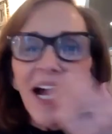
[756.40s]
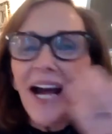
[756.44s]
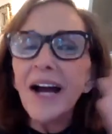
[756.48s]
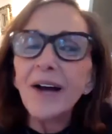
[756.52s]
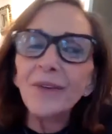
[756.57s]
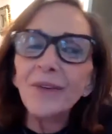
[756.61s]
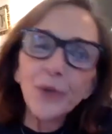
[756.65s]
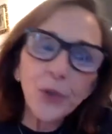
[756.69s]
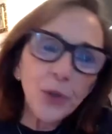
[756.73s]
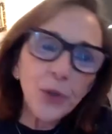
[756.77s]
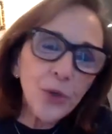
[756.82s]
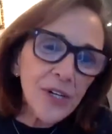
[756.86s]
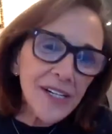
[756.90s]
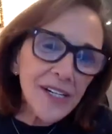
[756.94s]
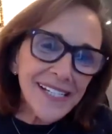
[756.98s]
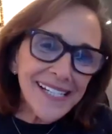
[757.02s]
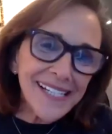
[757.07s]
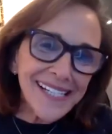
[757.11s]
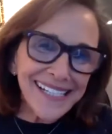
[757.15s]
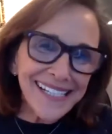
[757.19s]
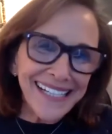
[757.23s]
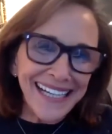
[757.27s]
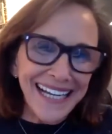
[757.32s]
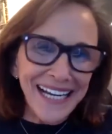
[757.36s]
of
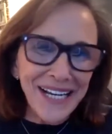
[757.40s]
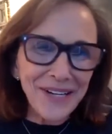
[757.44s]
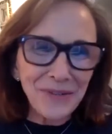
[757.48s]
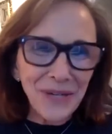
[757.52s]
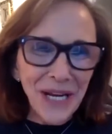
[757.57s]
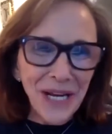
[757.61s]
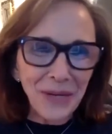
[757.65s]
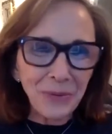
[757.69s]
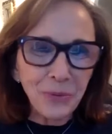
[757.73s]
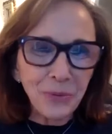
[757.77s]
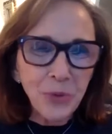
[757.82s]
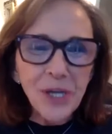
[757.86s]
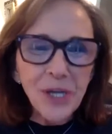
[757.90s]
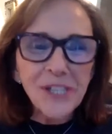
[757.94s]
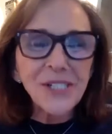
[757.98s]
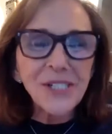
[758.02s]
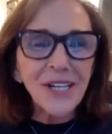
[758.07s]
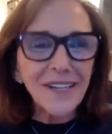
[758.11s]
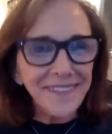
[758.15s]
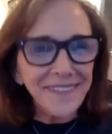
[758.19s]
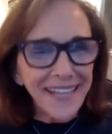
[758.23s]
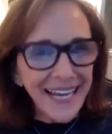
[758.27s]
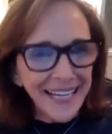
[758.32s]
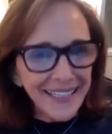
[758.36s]
course, it worked
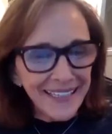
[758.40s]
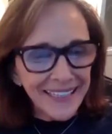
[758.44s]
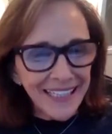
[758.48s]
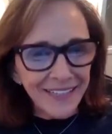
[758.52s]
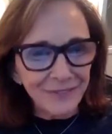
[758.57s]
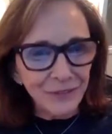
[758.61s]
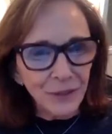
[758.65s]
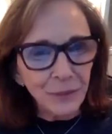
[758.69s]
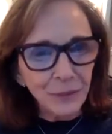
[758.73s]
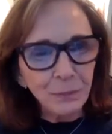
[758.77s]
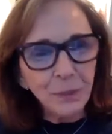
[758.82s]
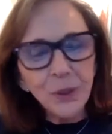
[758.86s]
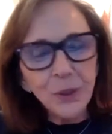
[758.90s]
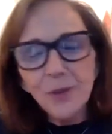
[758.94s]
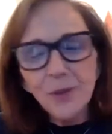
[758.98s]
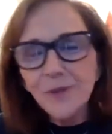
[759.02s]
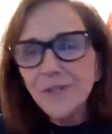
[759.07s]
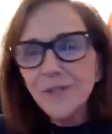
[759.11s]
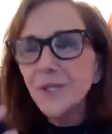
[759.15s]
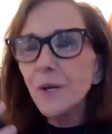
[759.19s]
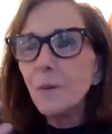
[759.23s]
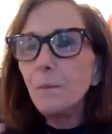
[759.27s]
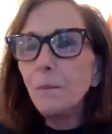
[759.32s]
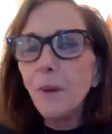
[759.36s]
on that level, but
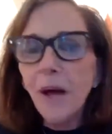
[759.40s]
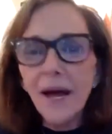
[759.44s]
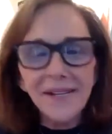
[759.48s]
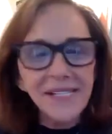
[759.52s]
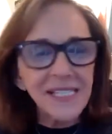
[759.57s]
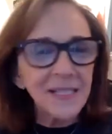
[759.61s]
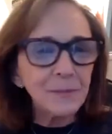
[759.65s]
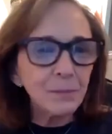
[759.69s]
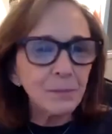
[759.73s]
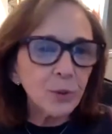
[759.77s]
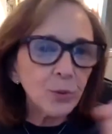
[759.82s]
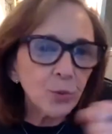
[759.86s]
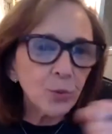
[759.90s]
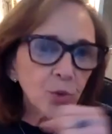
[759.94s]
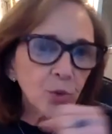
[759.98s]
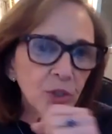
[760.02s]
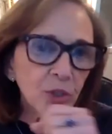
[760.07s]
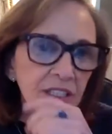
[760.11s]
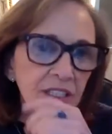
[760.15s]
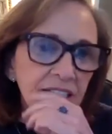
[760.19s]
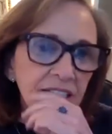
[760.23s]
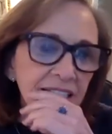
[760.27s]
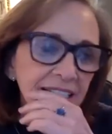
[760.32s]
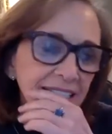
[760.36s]
also Possible
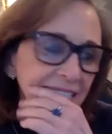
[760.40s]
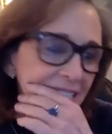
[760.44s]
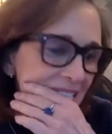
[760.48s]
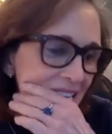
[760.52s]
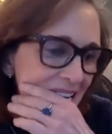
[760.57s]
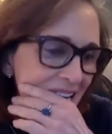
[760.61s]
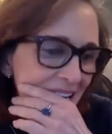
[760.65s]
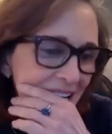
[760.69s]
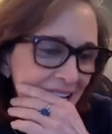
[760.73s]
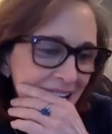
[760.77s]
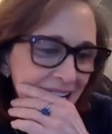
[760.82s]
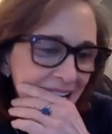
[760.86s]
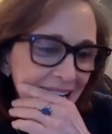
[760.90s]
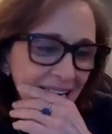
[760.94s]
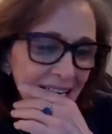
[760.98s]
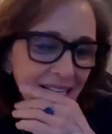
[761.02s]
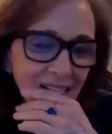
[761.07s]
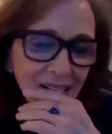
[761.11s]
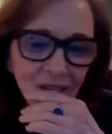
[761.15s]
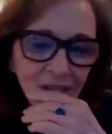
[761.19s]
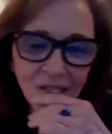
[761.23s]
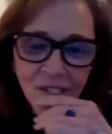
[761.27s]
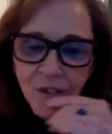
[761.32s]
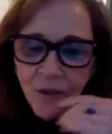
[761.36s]
Worlds is
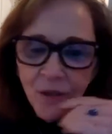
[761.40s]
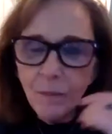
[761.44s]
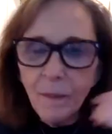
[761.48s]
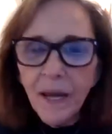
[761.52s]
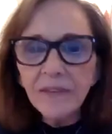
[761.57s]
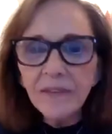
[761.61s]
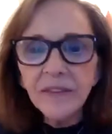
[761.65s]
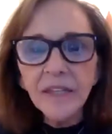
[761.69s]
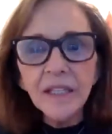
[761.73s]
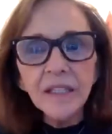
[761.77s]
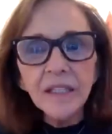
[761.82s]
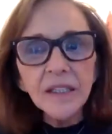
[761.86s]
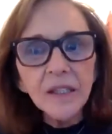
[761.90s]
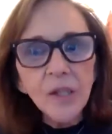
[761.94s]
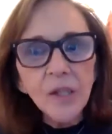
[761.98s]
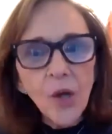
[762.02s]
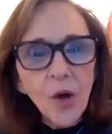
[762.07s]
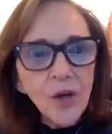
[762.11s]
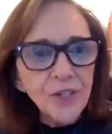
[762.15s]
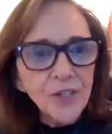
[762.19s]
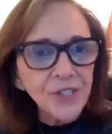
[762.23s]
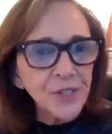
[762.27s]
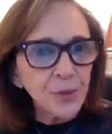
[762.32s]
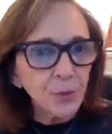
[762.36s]
also about the
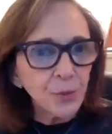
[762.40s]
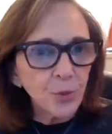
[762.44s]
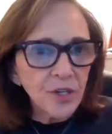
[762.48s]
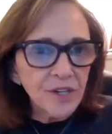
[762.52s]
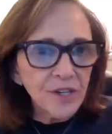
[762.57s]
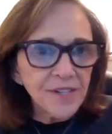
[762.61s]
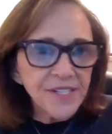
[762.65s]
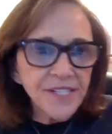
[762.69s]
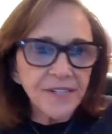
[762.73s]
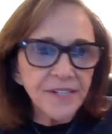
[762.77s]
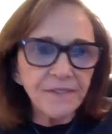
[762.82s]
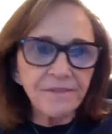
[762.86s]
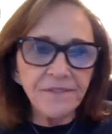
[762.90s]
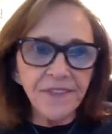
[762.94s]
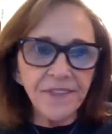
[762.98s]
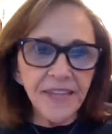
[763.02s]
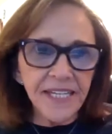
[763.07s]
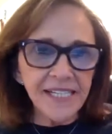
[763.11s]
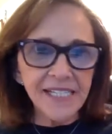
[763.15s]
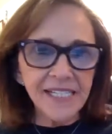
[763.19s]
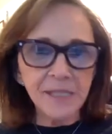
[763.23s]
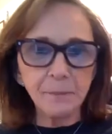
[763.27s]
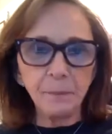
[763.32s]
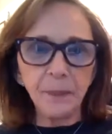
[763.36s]
lost worlds of
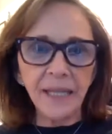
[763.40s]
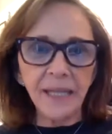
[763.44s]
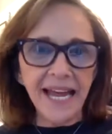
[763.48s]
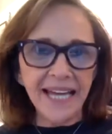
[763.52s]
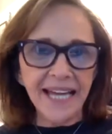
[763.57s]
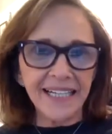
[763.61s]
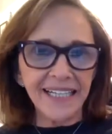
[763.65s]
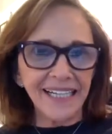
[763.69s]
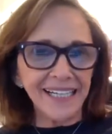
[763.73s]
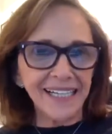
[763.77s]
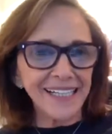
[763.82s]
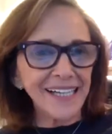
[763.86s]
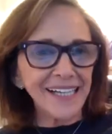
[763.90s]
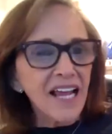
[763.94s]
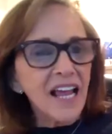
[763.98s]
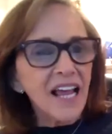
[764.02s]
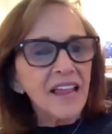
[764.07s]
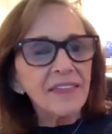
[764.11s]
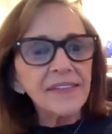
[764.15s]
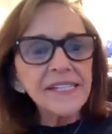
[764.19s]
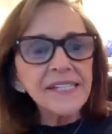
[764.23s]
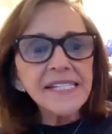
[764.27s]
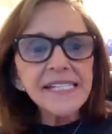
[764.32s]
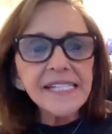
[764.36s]
this planet,
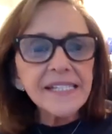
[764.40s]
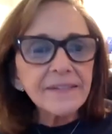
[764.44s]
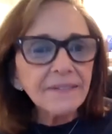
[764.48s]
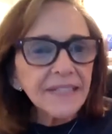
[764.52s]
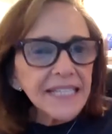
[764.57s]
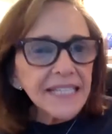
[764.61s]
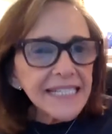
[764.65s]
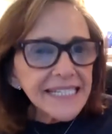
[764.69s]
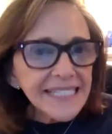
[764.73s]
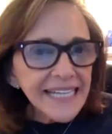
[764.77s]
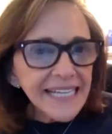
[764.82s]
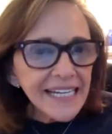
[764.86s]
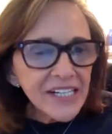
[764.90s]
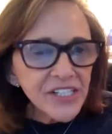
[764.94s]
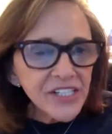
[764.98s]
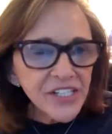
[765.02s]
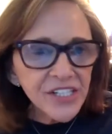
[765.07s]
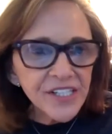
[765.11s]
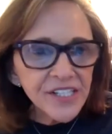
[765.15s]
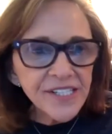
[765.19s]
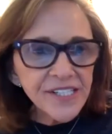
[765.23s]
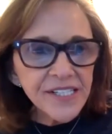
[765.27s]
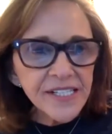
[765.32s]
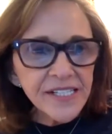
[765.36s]
the
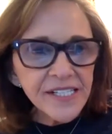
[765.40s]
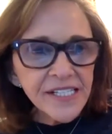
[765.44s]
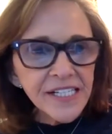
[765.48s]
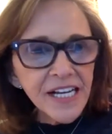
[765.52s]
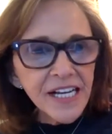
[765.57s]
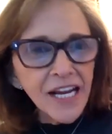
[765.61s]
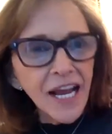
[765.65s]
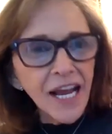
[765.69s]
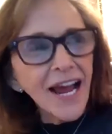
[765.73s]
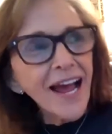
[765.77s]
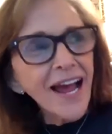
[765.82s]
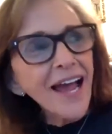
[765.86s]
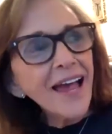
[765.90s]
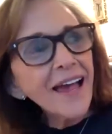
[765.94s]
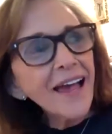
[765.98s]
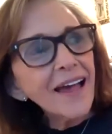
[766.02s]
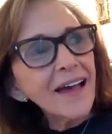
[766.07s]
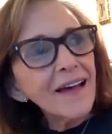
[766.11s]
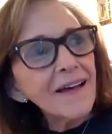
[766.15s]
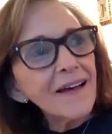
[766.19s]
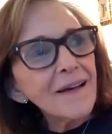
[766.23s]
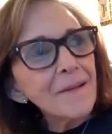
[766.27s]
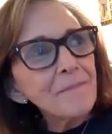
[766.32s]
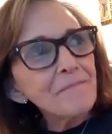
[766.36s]
civilizations of
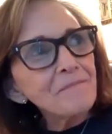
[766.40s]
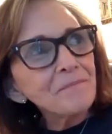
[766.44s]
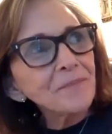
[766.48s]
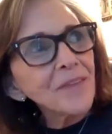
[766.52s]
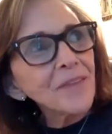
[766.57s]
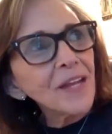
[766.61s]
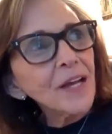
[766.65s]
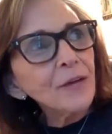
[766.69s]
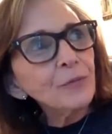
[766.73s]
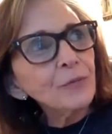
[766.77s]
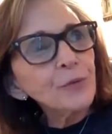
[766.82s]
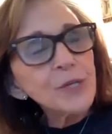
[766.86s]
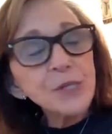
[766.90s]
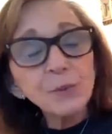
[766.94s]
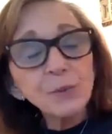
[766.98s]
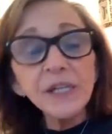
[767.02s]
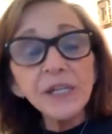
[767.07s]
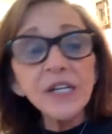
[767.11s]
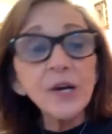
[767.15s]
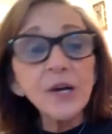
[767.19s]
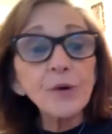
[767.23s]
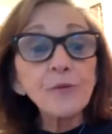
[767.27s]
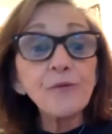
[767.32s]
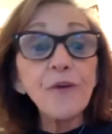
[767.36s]
which we
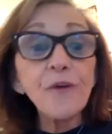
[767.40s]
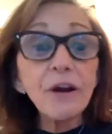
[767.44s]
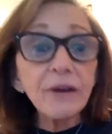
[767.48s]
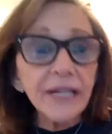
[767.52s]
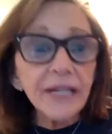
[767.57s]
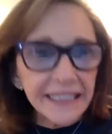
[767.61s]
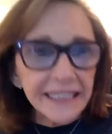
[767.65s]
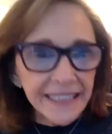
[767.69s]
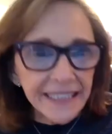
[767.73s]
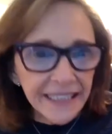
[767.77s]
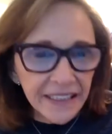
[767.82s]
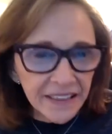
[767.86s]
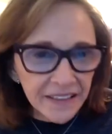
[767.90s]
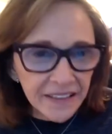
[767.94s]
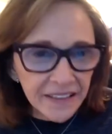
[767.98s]
know very little,